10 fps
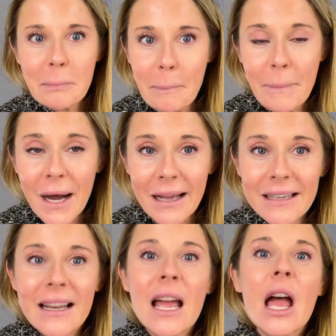But
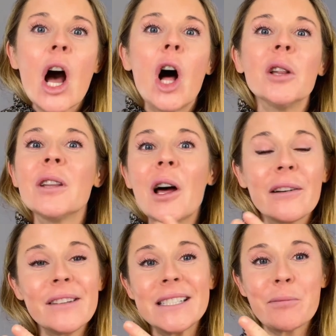a
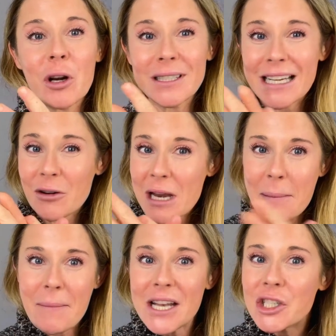lot of these products I already
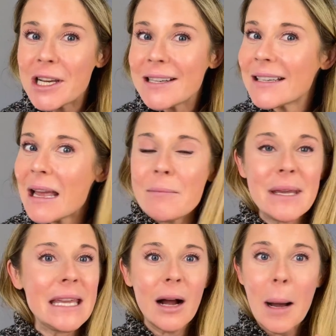mentioned can
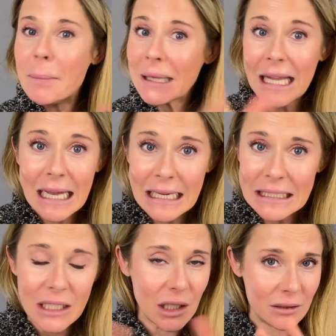be
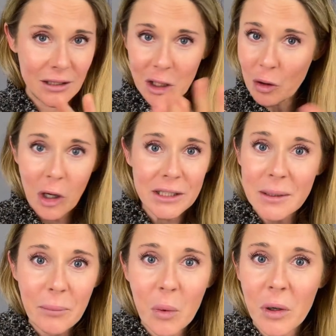applied across
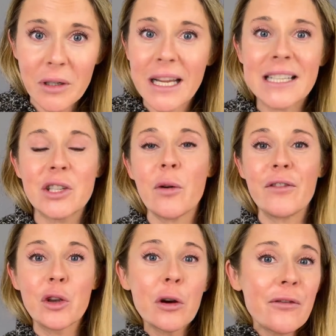the board. And so
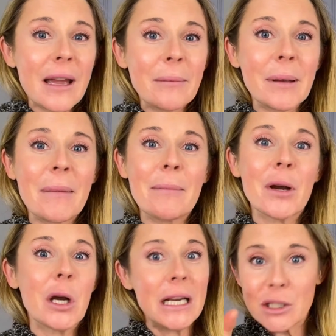if your family
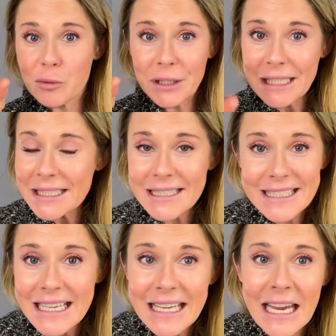member is really into
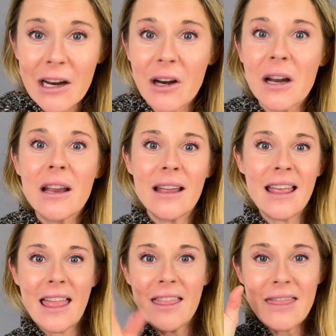skincare,
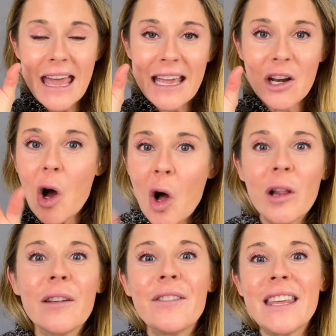then
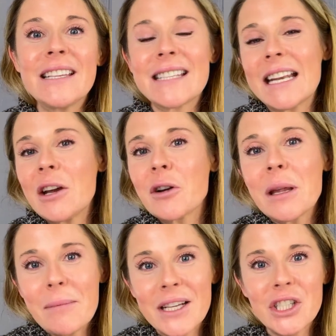all of these that I
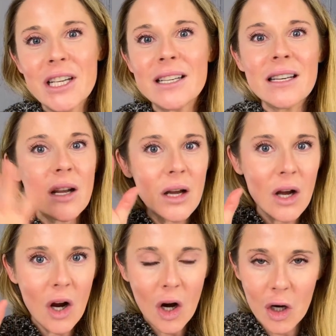already mentioned
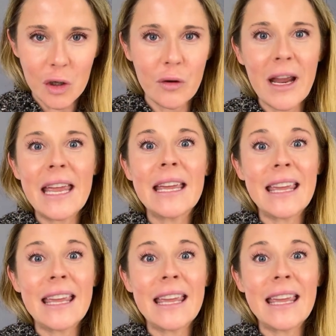are great